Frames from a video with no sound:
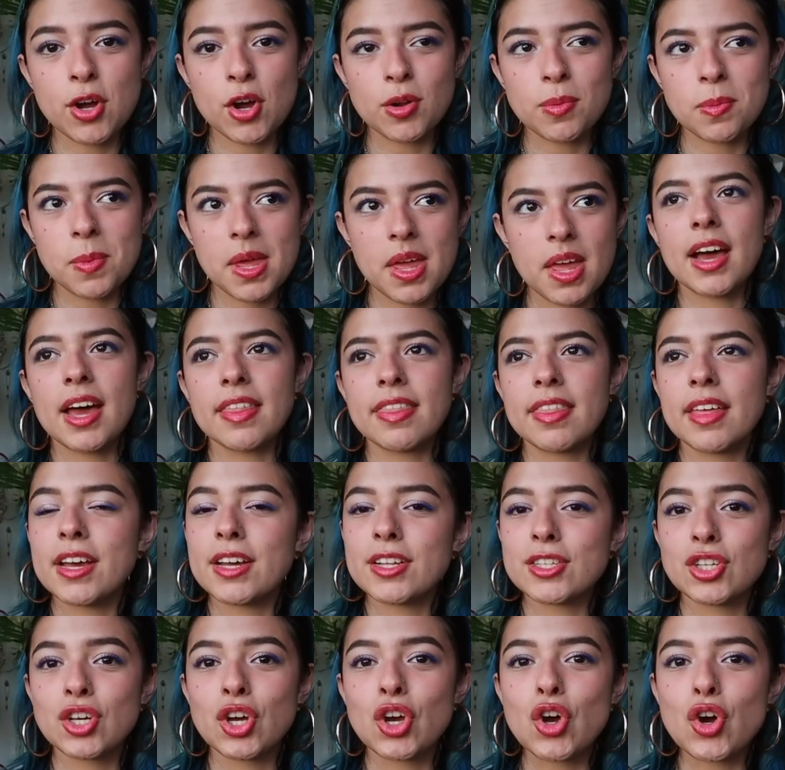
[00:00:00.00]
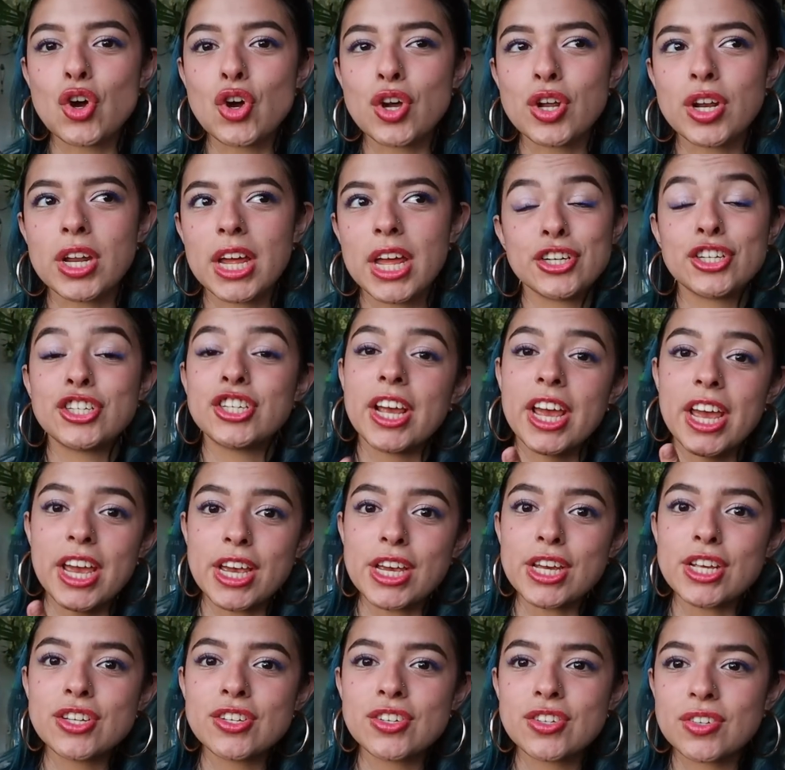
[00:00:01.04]
on me. I think it's a good
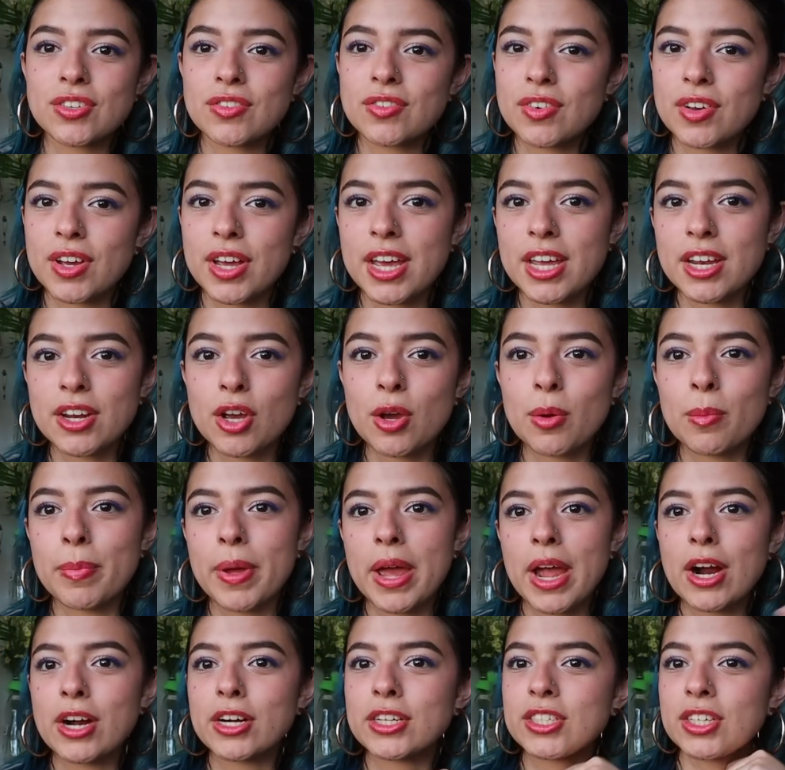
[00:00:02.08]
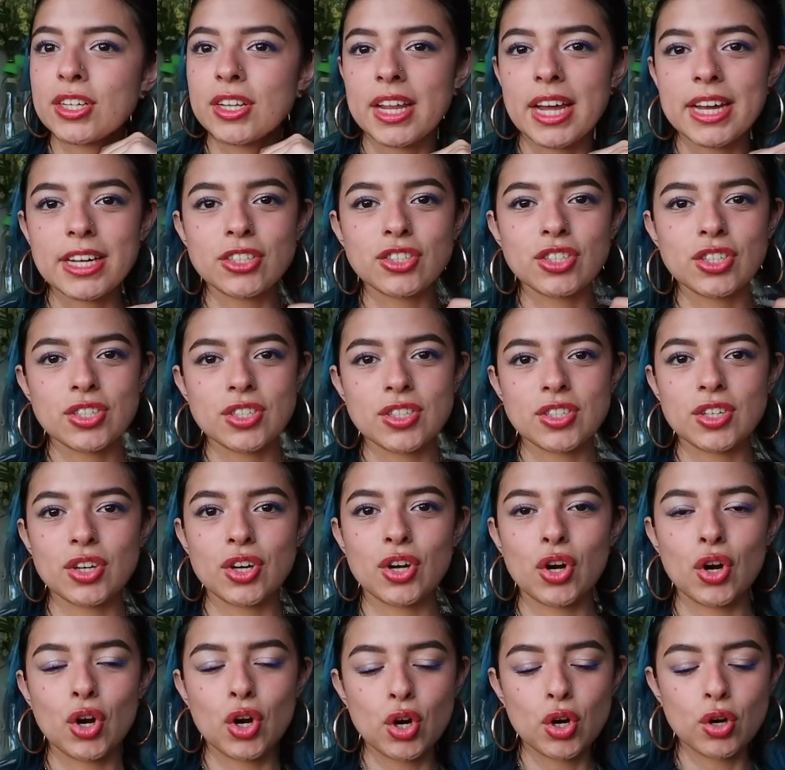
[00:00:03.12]
change in compared to like just the
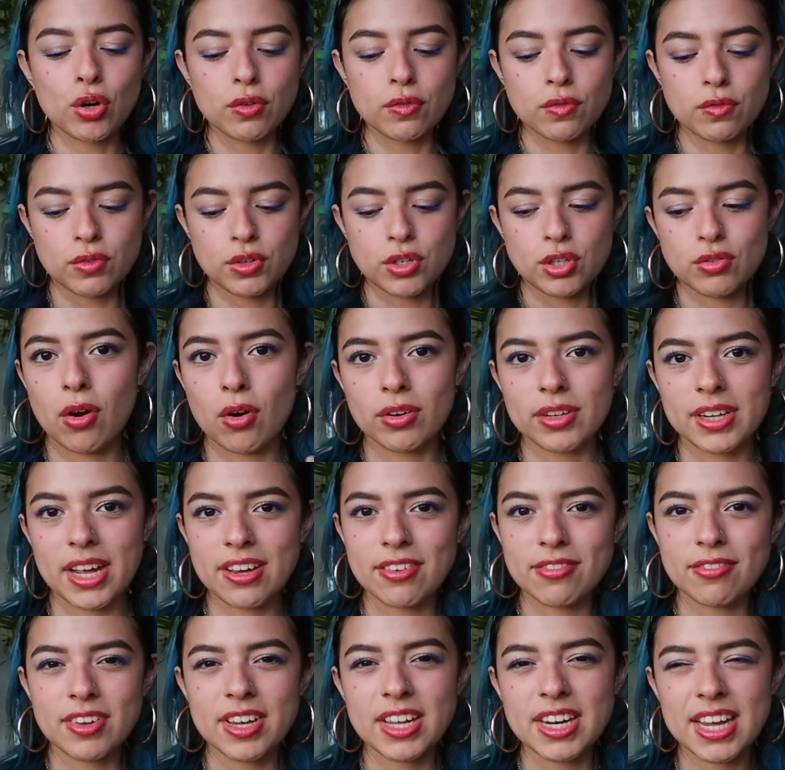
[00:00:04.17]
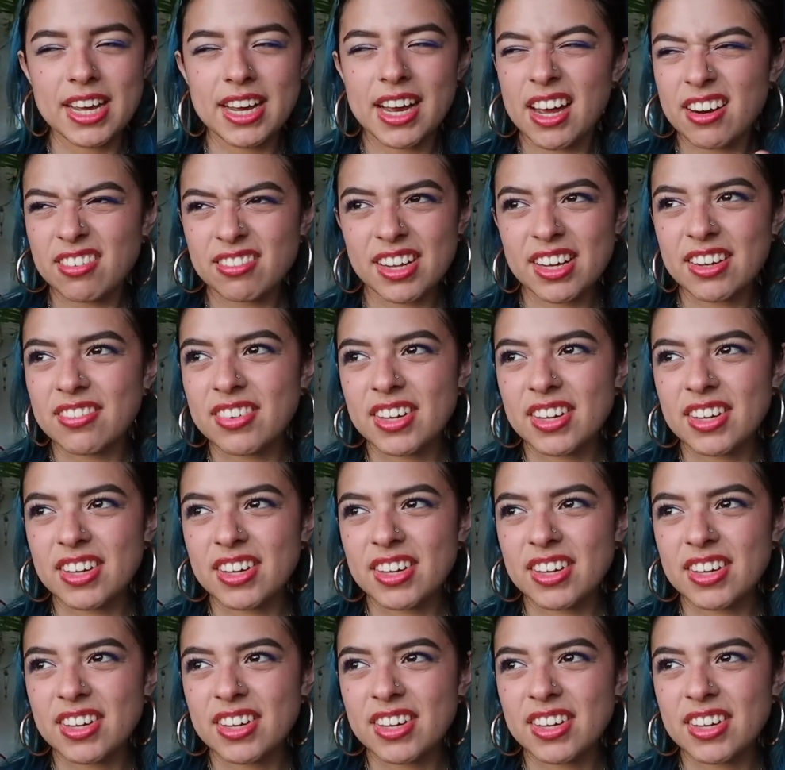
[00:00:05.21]
curved or like v-neck i don't like